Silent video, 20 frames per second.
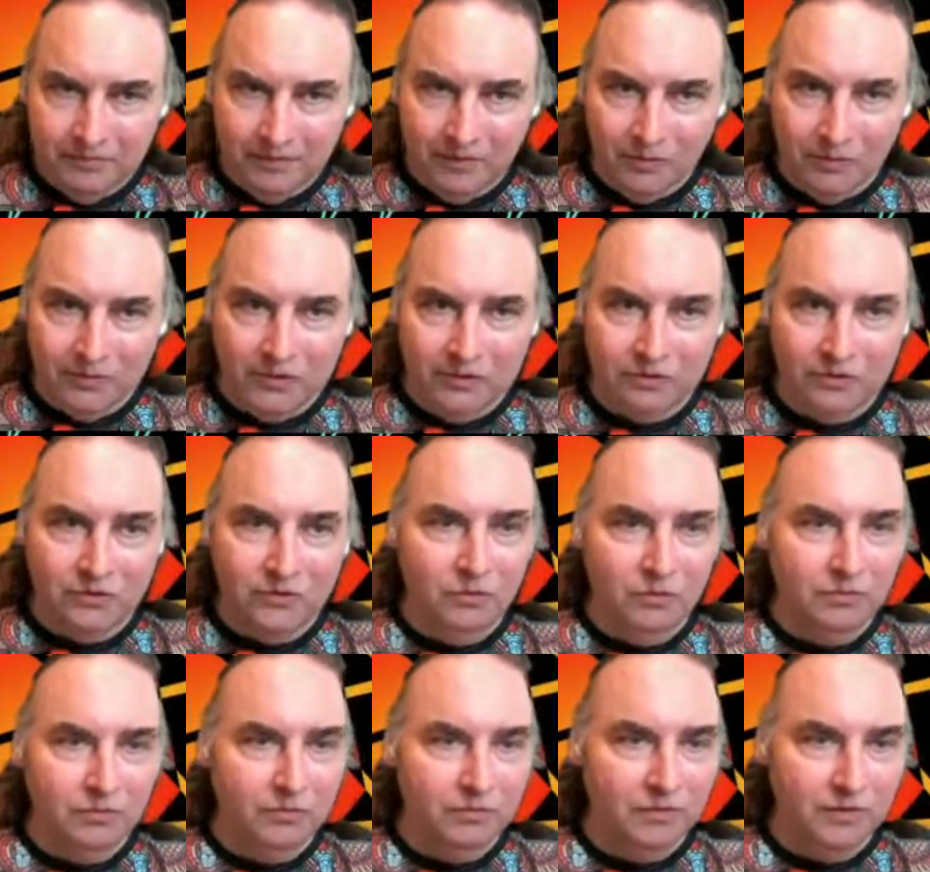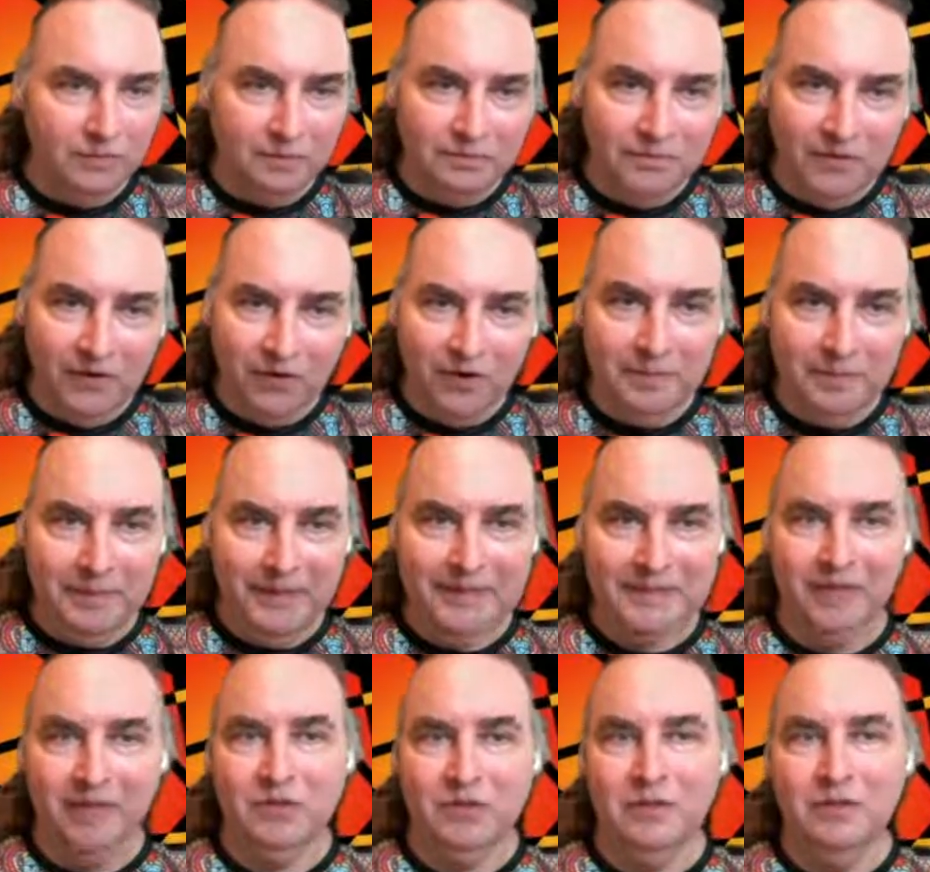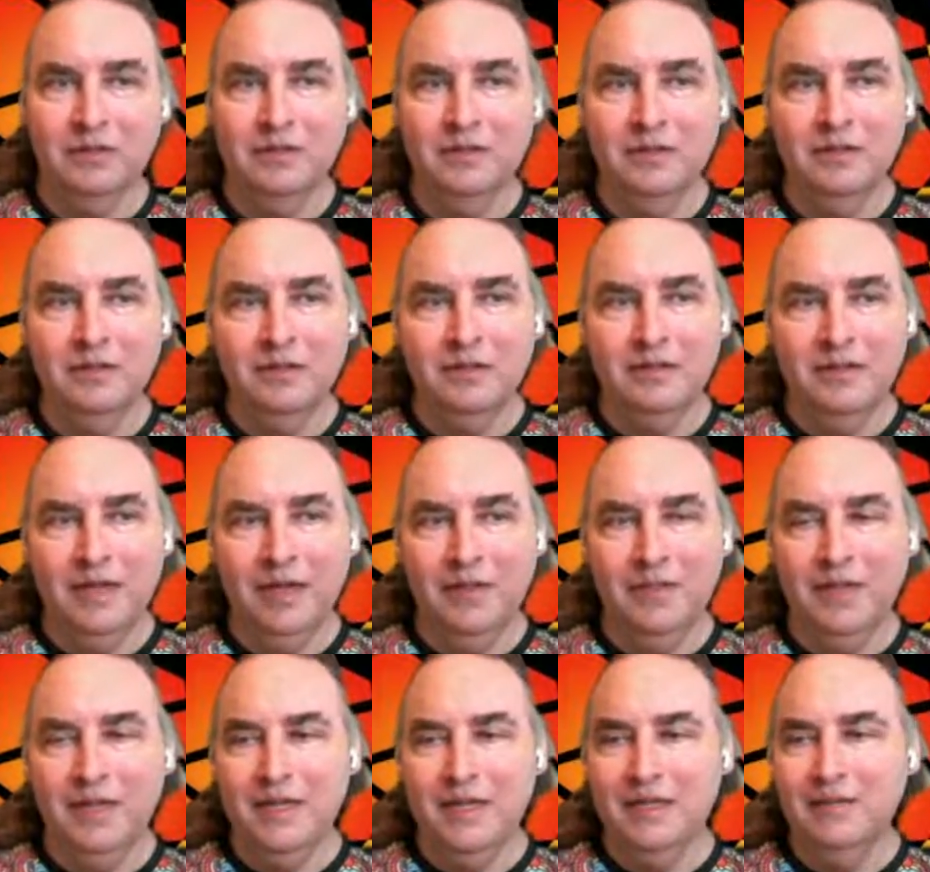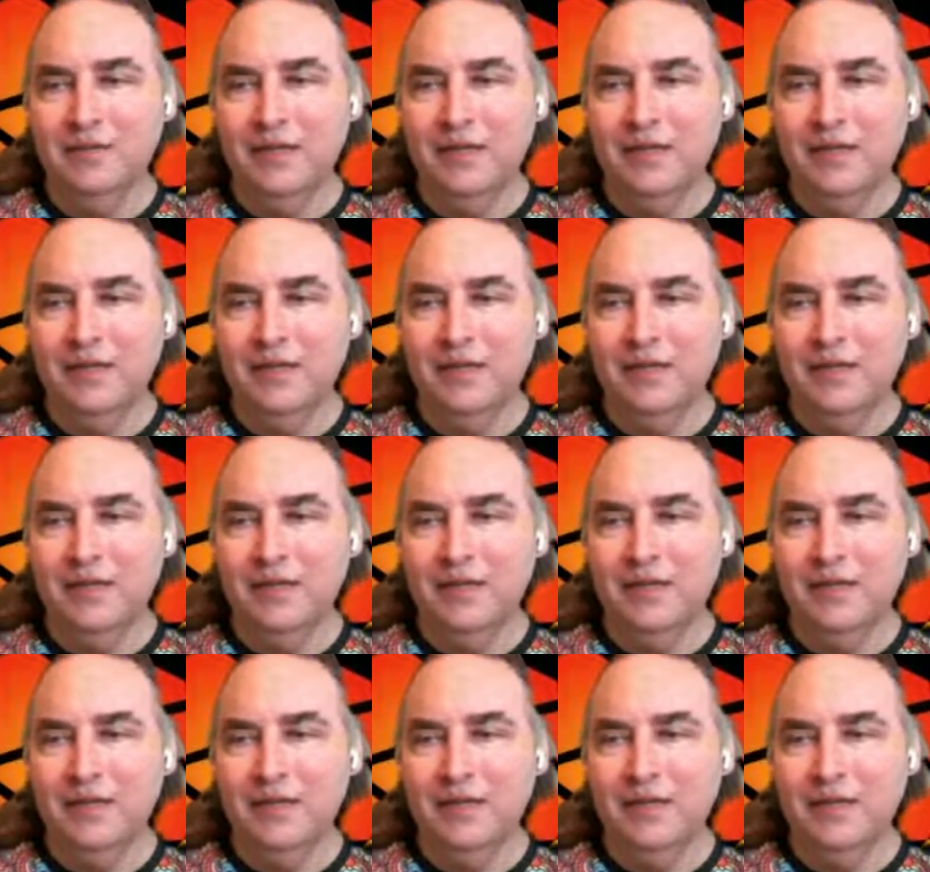which is the very base level. And then